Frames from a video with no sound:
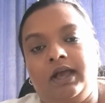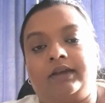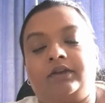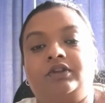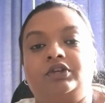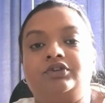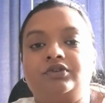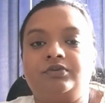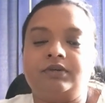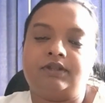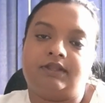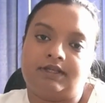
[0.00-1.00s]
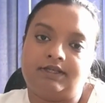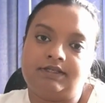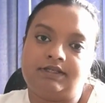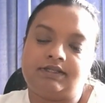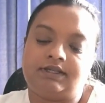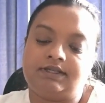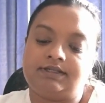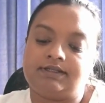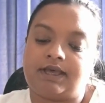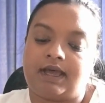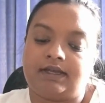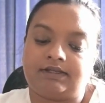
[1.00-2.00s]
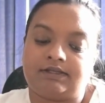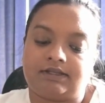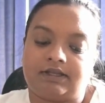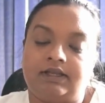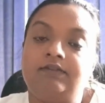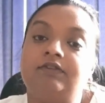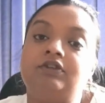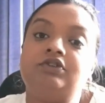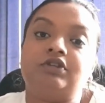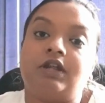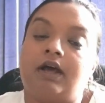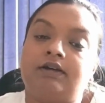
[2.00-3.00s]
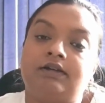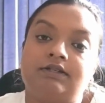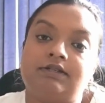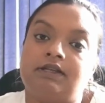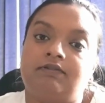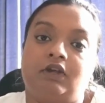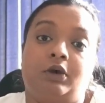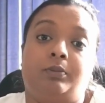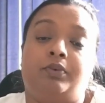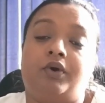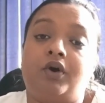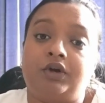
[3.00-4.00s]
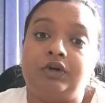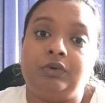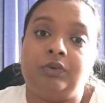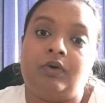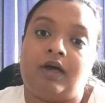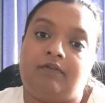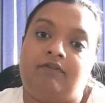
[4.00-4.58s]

And now the issue with this is that even Sri Lankans living abroad who